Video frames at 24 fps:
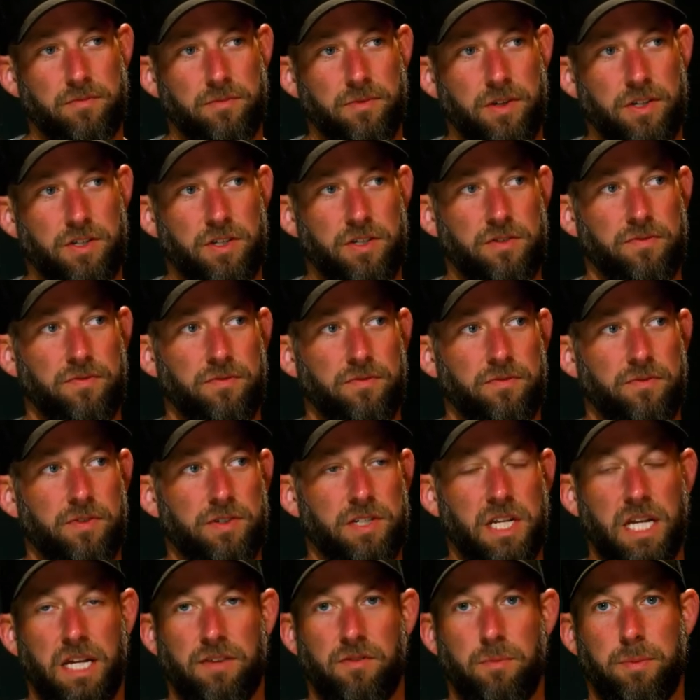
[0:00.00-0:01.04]
let's just for
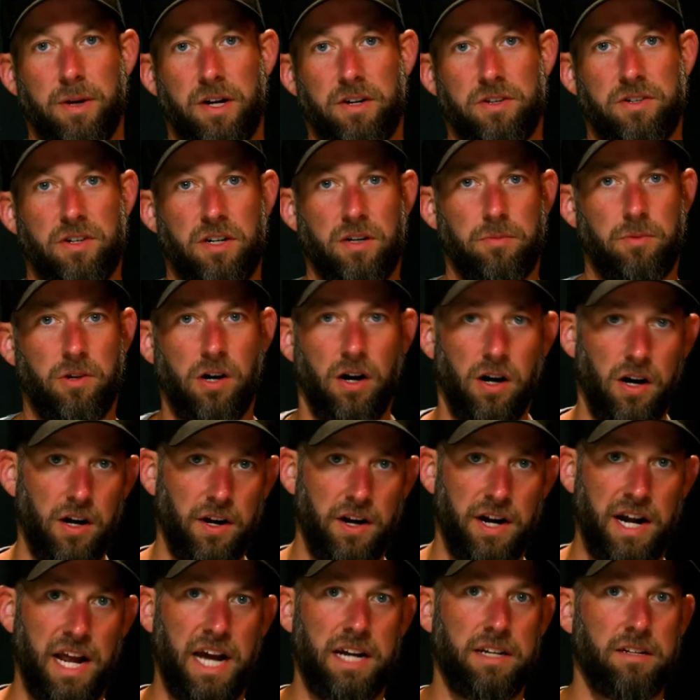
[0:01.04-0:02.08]
sake of a better term call
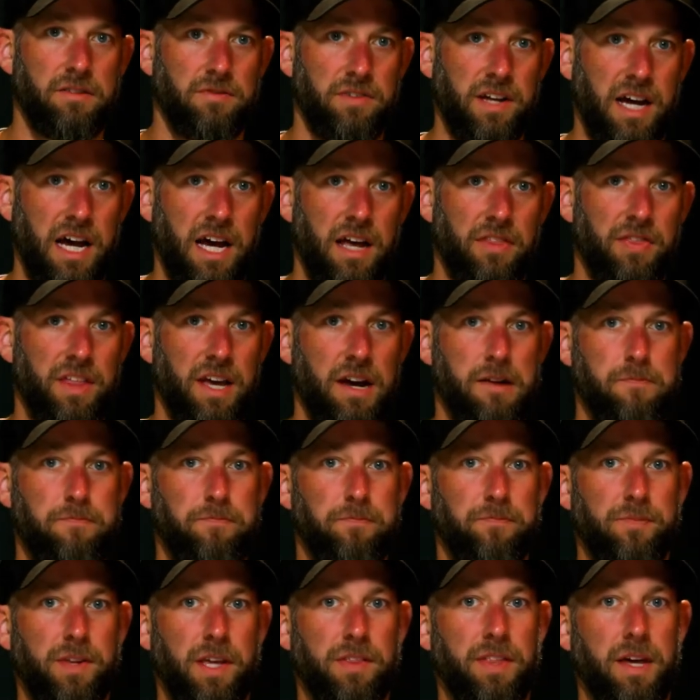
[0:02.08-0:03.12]
it an act of god that
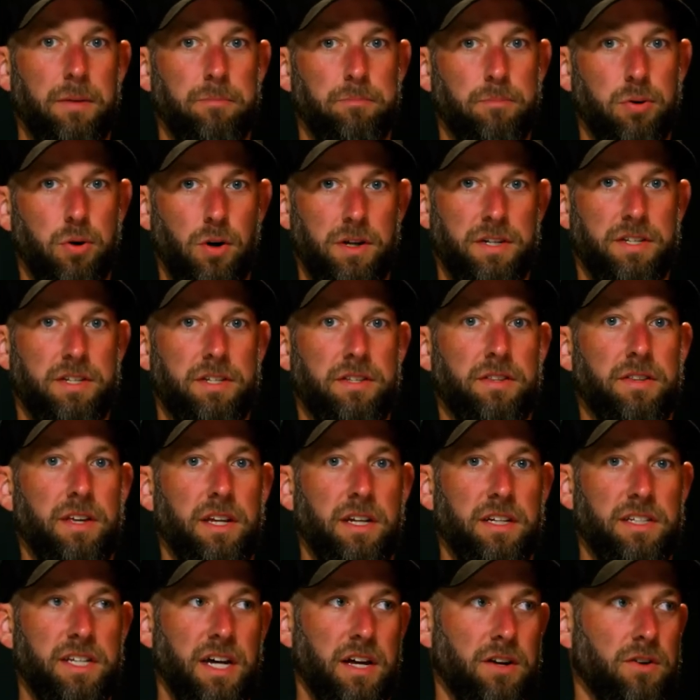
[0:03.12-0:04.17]
that puts
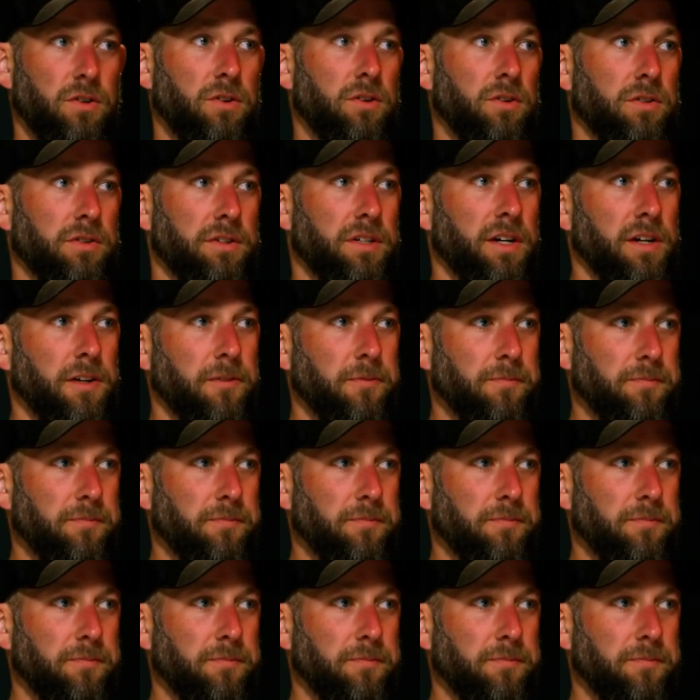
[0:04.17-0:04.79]
things on hold.